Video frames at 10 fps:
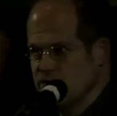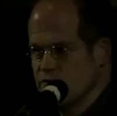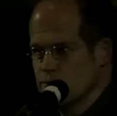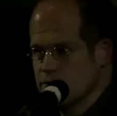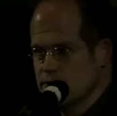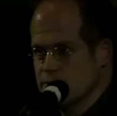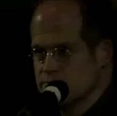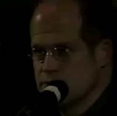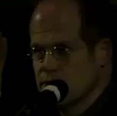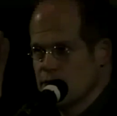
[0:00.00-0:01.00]

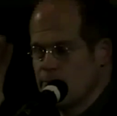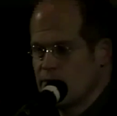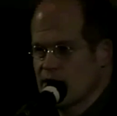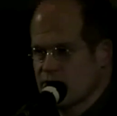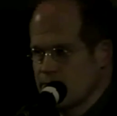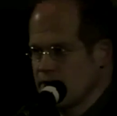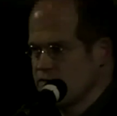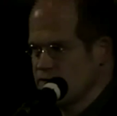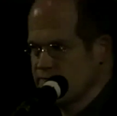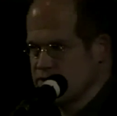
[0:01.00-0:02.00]
visual
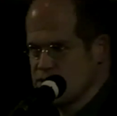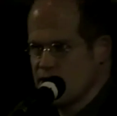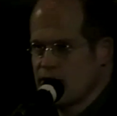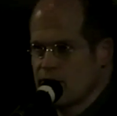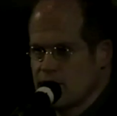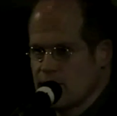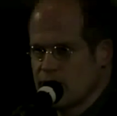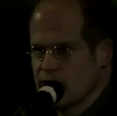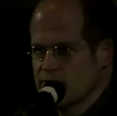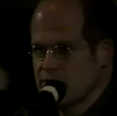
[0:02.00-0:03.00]
approximation of a chair
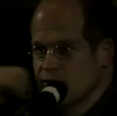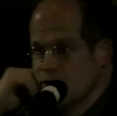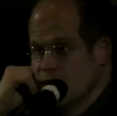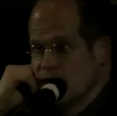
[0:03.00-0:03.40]
or a person.